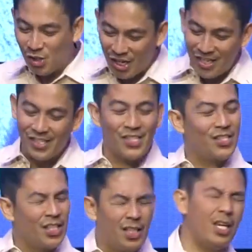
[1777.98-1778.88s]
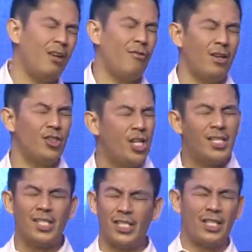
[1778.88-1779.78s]
Jesus still giving.
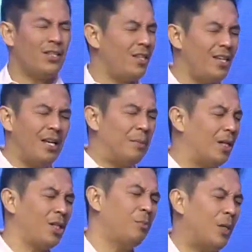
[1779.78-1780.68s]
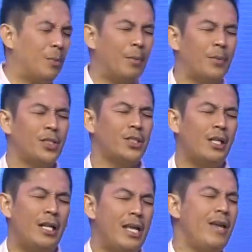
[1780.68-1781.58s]
Jesus still thinking about other people. Bible
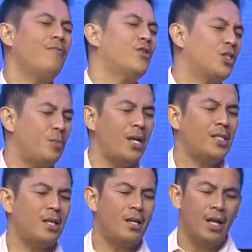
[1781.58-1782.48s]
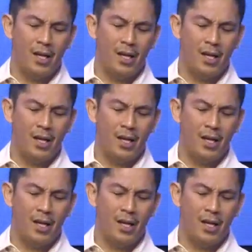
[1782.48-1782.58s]
says He lives to make